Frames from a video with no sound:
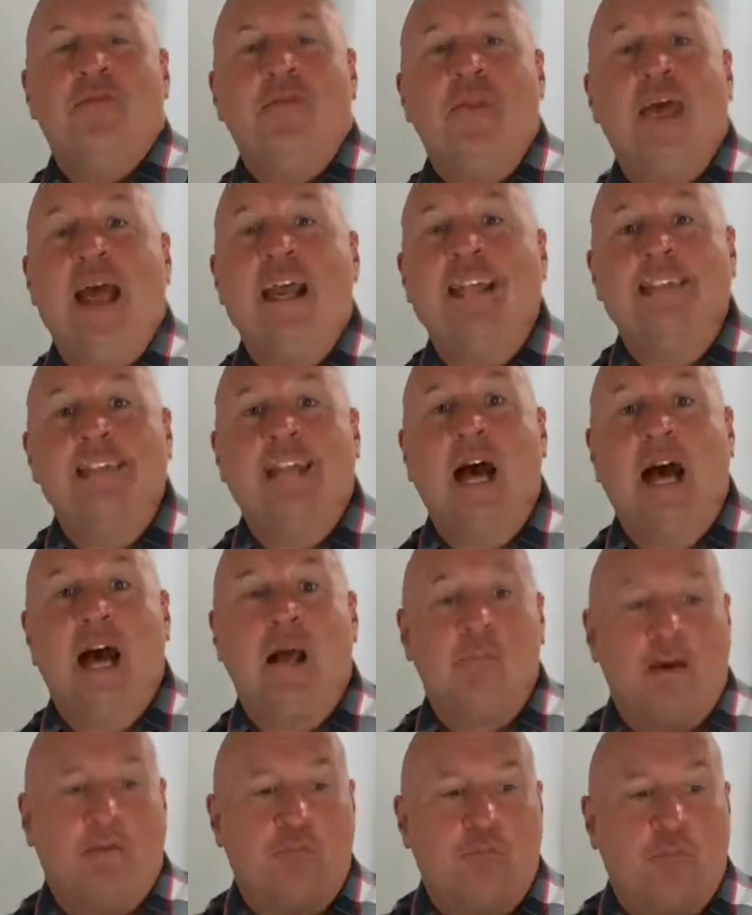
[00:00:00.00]
That
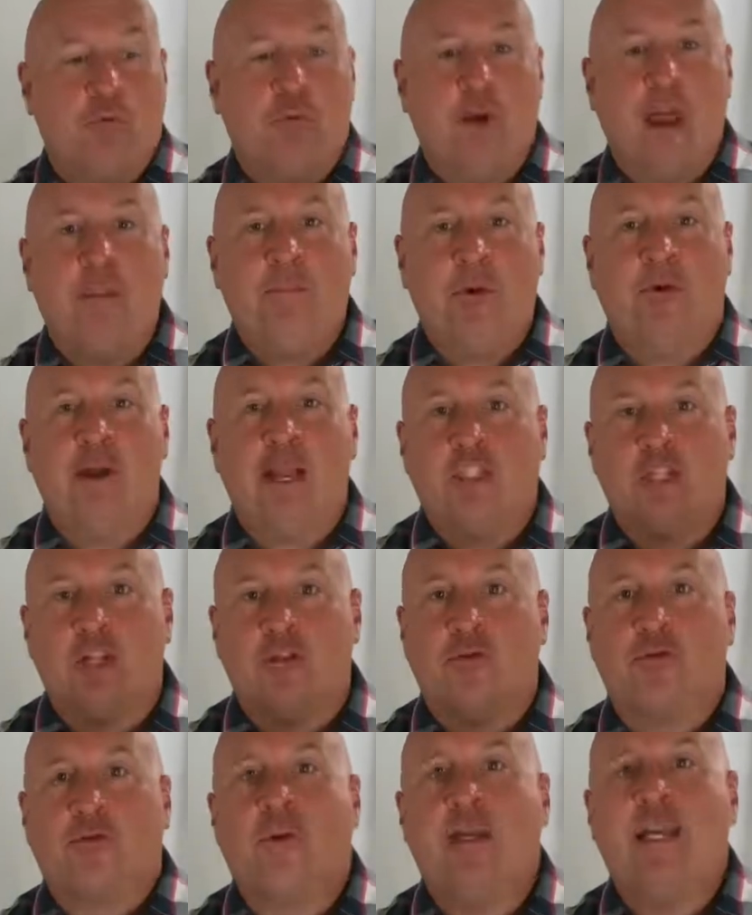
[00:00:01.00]
time of
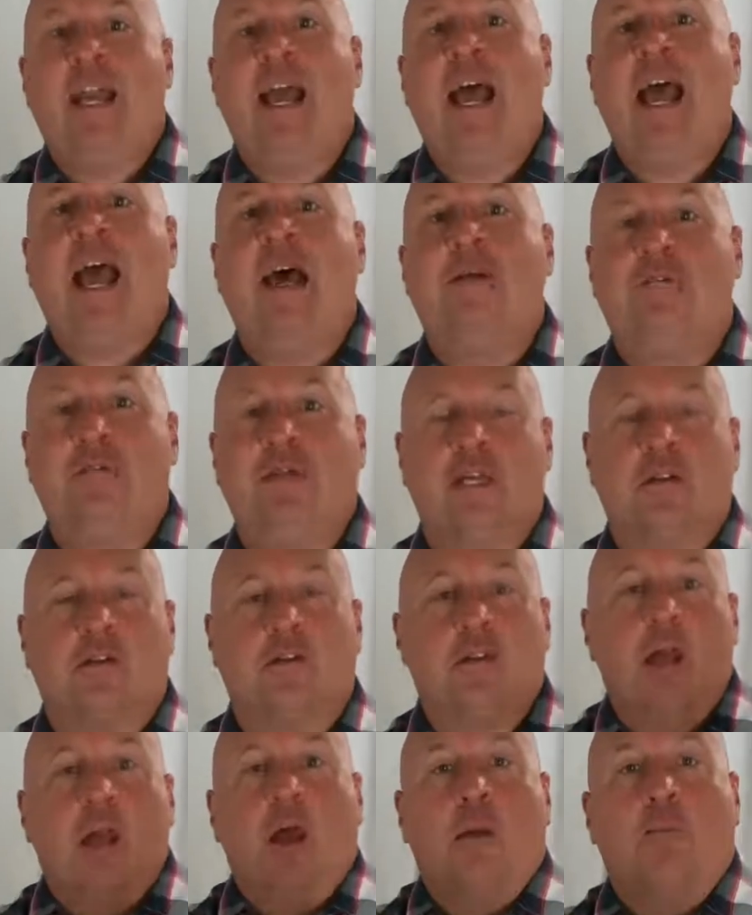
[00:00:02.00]
preparation, 3.5
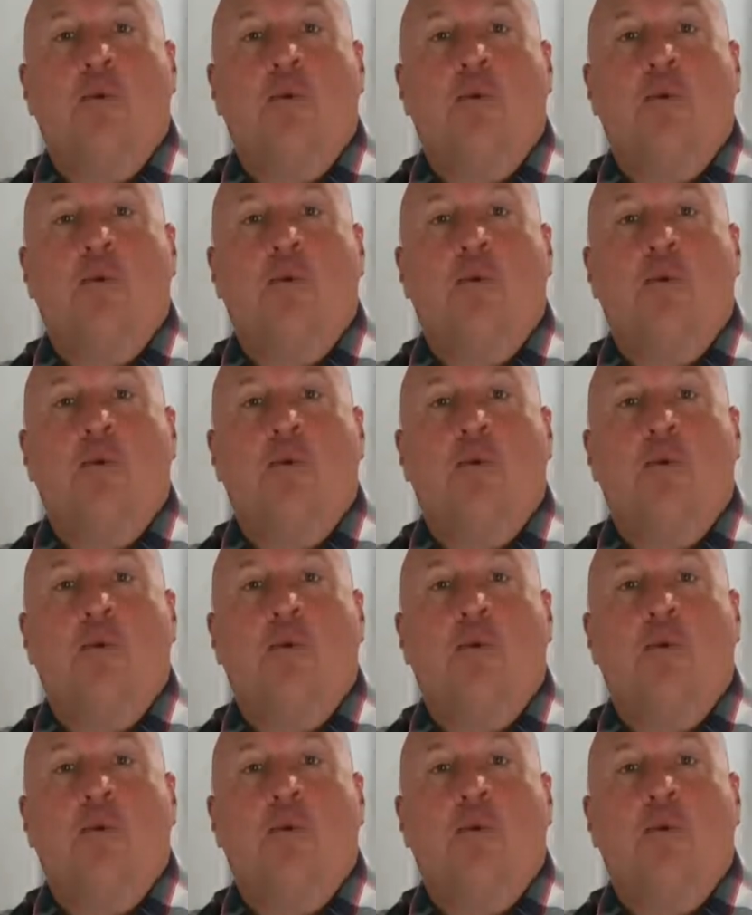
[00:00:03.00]
years,